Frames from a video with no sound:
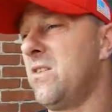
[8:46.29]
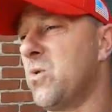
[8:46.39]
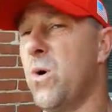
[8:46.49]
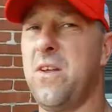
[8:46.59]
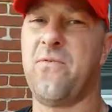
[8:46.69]

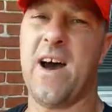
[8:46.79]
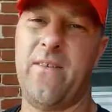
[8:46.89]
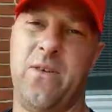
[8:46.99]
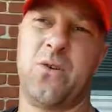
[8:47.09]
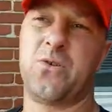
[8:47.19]

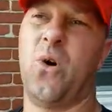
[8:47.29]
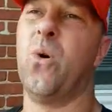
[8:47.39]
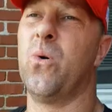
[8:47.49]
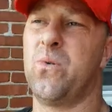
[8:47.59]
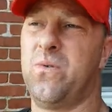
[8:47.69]
25 years
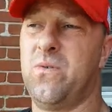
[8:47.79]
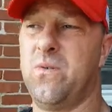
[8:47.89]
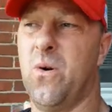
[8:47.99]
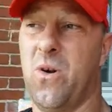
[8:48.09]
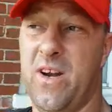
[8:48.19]
old,
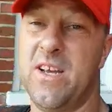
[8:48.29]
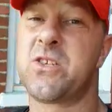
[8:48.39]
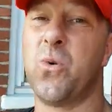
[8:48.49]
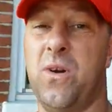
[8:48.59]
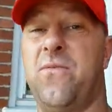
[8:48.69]
or it is
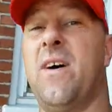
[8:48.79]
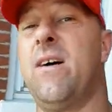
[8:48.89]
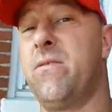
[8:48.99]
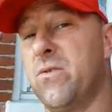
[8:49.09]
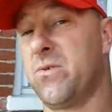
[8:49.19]

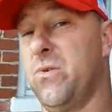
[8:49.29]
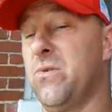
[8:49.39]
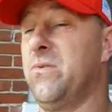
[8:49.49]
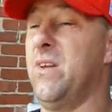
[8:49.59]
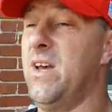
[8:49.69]
25 years old.